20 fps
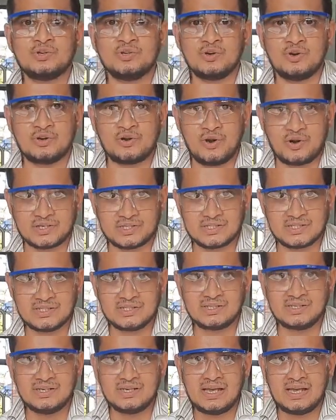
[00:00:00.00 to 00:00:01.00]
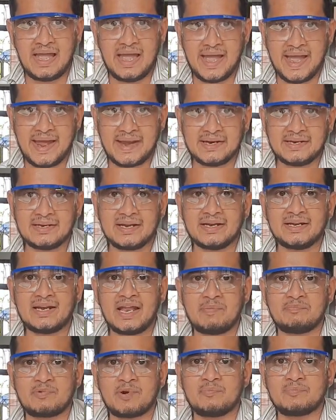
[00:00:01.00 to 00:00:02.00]
to your doctor and get
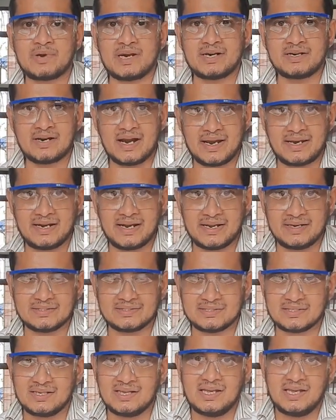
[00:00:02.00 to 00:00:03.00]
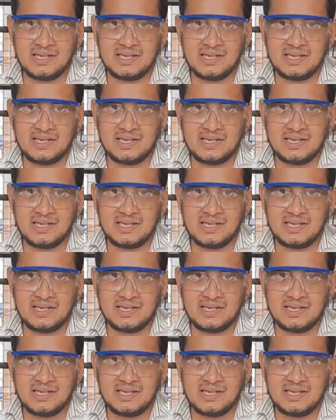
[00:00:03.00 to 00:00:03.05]
appropriate guidelines.